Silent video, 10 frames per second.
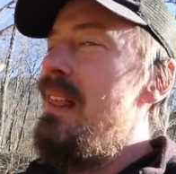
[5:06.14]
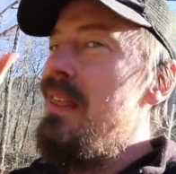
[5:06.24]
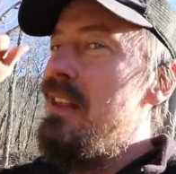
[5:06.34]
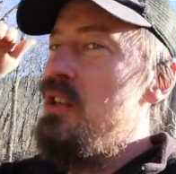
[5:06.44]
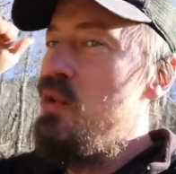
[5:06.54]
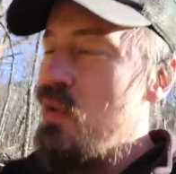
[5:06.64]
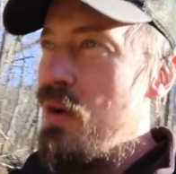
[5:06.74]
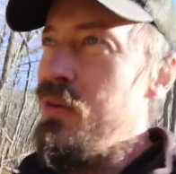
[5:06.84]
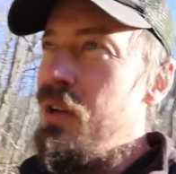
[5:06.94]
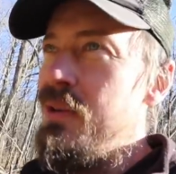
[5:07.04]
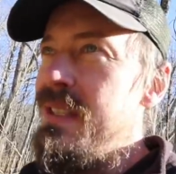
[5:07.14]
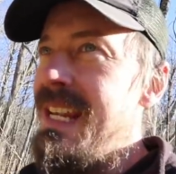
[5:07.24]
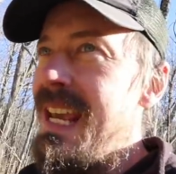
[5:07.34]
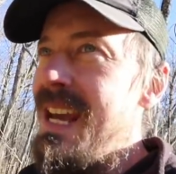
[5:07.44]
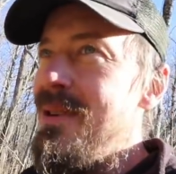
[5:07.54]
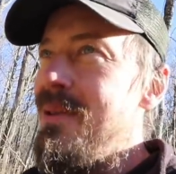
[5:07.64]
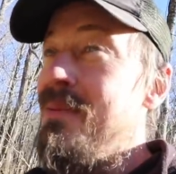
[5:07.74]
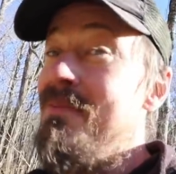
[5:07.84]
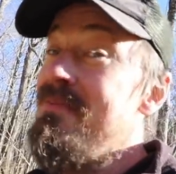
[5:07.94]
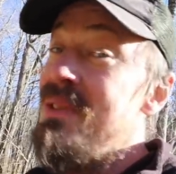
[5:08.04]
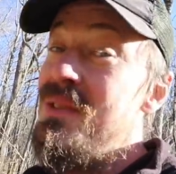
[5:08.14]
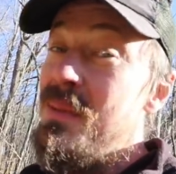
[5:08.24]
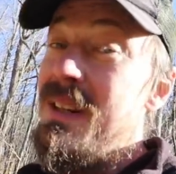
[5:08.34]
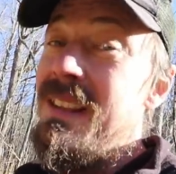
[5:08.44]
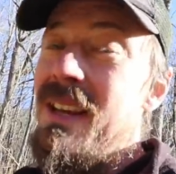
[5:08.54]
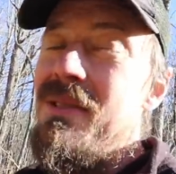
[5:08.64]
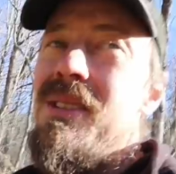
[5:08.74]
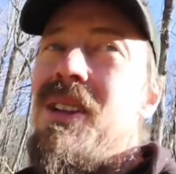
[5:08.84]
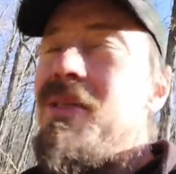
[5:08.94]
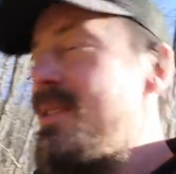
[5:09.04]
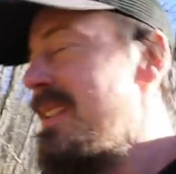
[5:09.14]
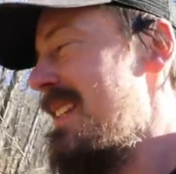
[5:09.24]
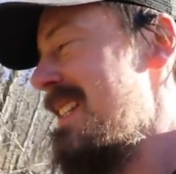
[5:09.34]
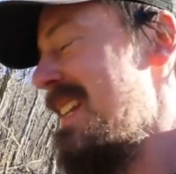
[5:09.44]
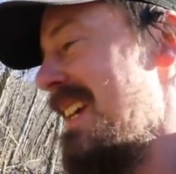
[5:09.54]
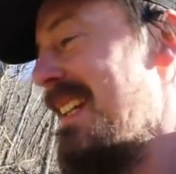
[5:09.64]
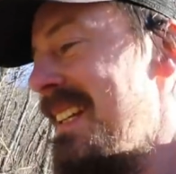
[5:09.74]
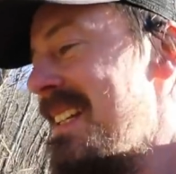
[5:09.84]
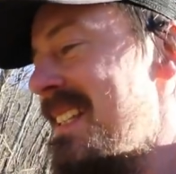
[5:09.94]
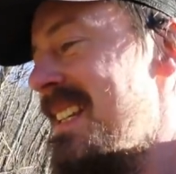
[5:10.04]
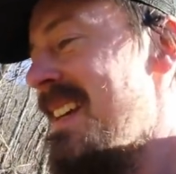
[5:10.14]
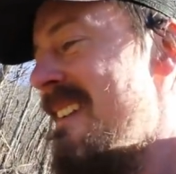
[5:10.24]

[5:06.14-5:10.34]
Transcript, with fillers: The drone goes down. You spent $1,000 on this thing, at least.